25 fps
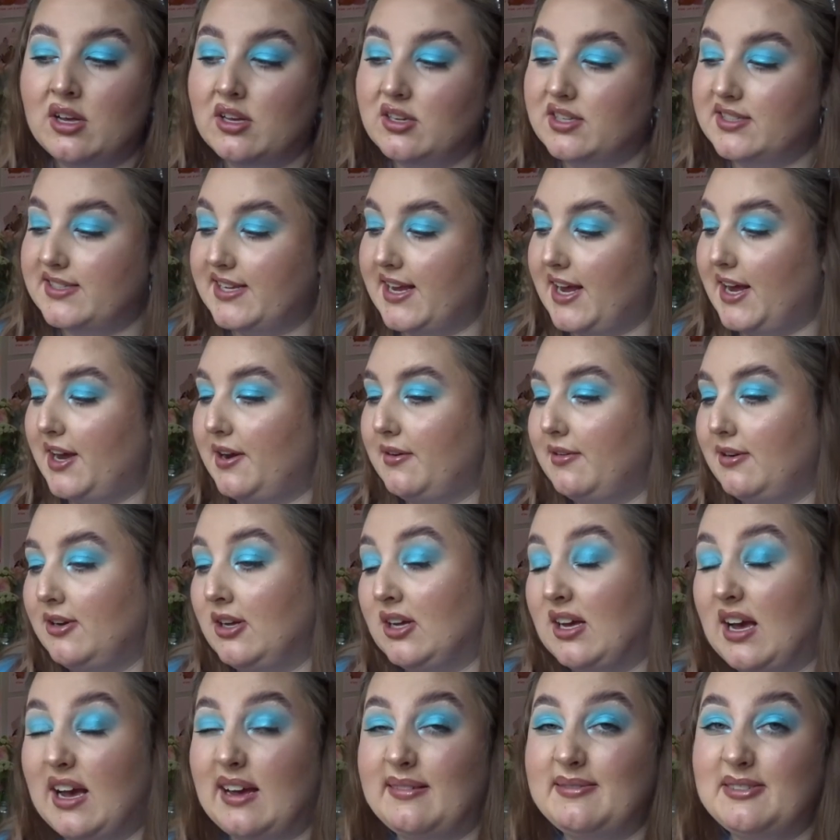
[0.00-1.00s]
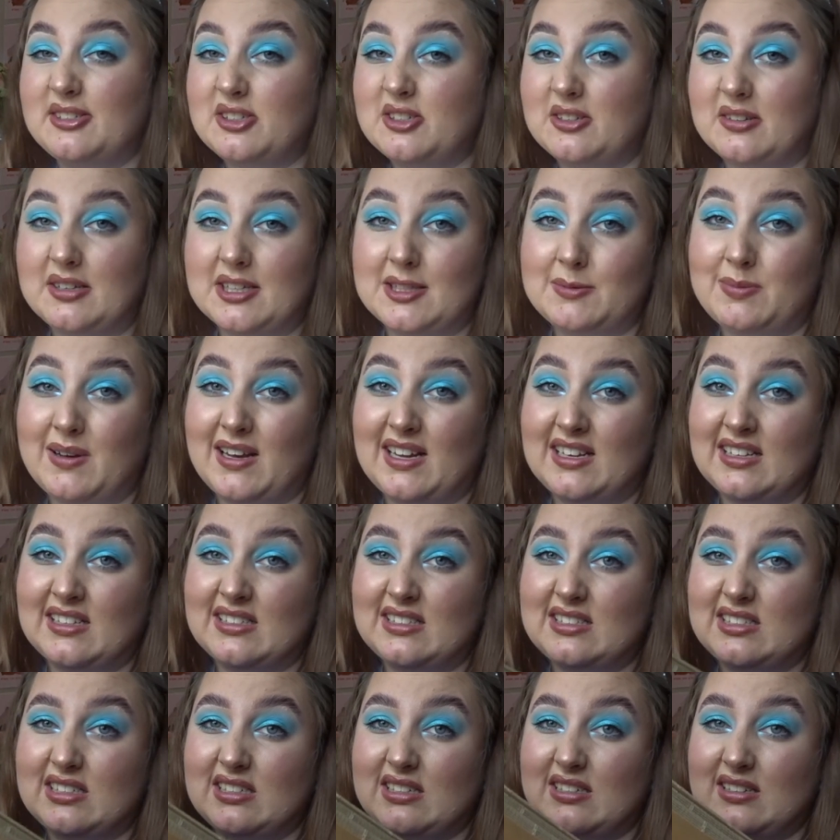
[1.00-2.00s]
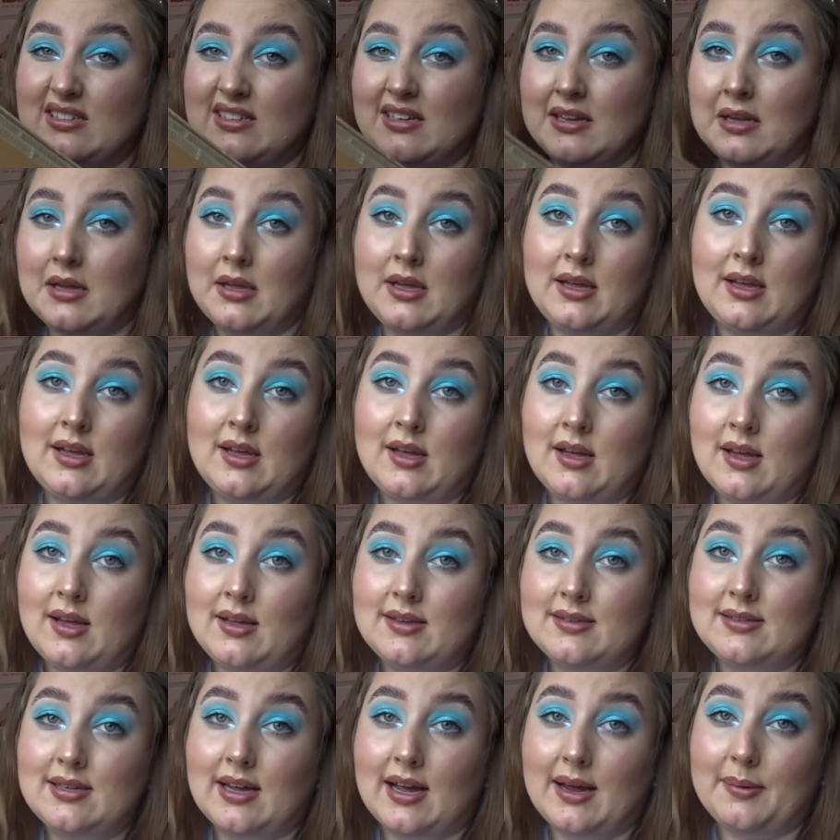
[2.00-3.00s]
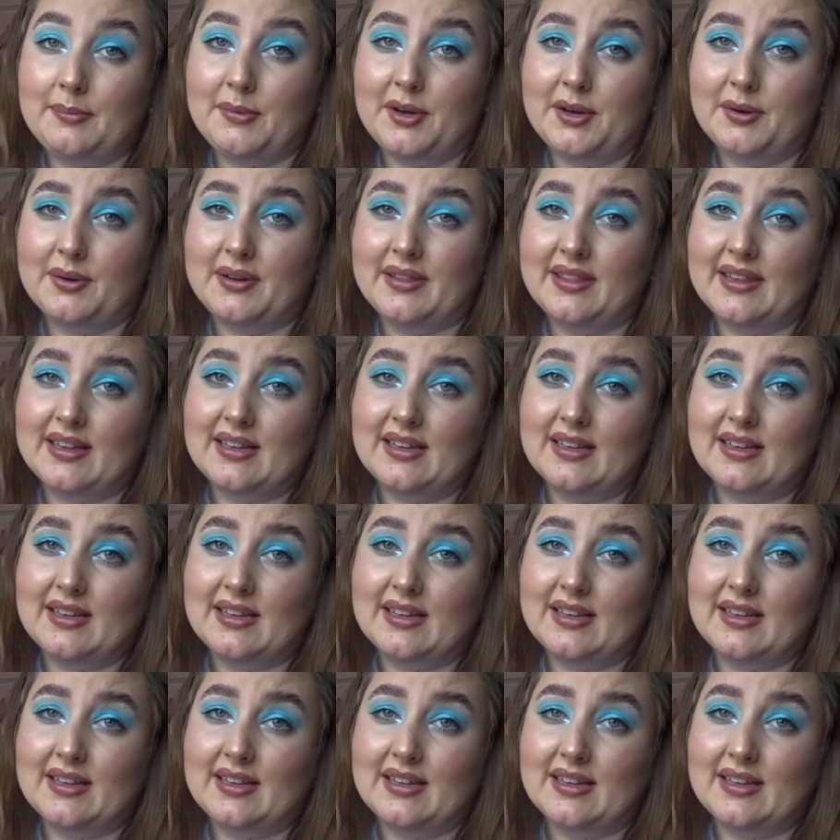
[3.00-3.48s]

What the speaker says: So I'm just gonna spend time doing